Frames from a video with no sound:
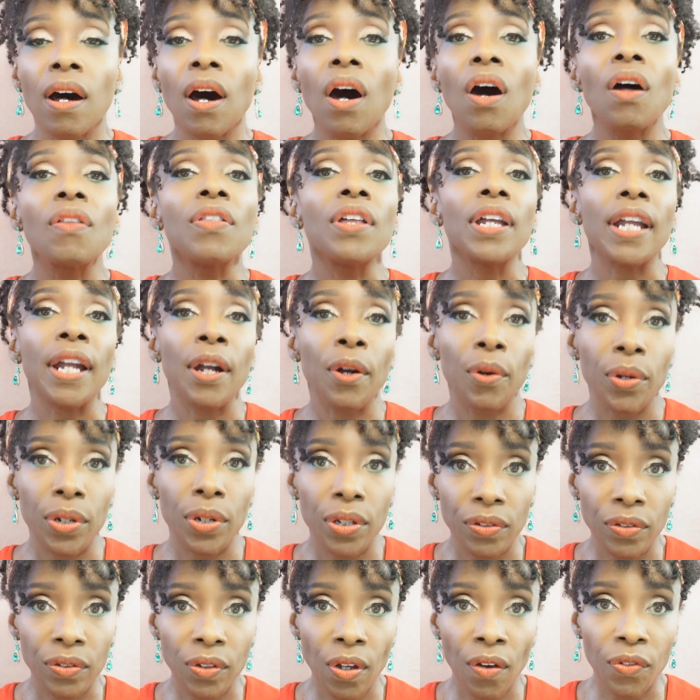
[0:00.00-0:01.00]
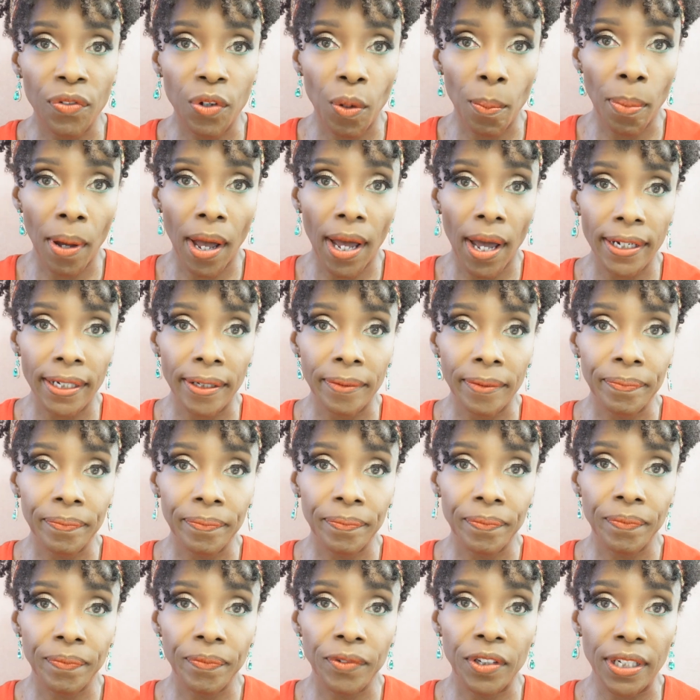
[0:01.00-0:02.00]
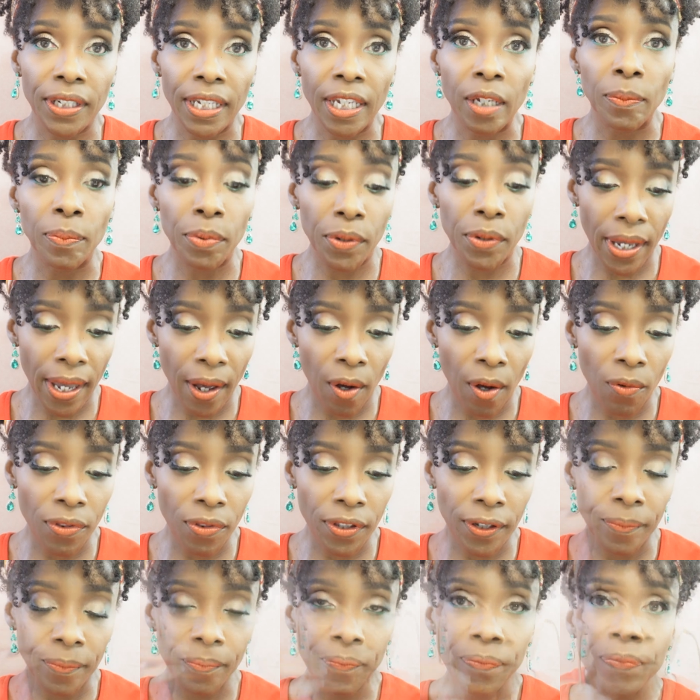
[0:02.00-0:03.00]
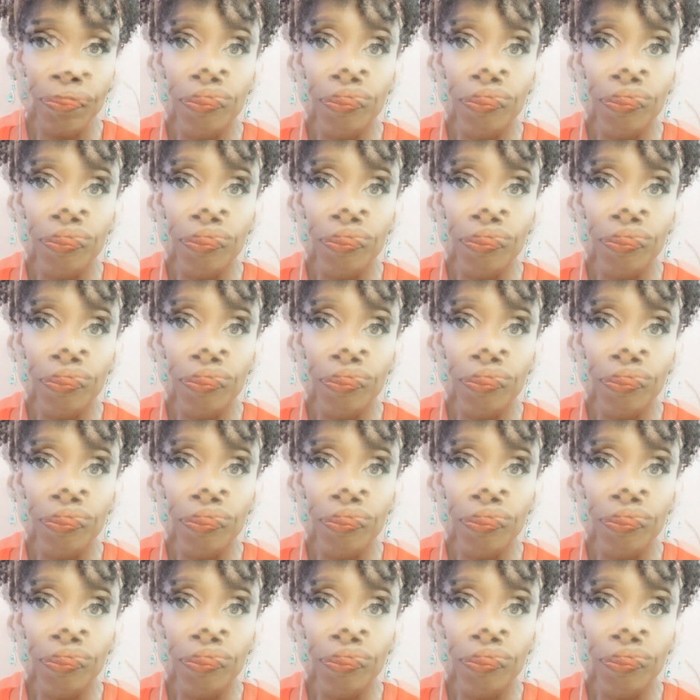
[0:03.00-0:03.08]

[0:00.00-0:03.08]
other areas of your body to keep you healthy.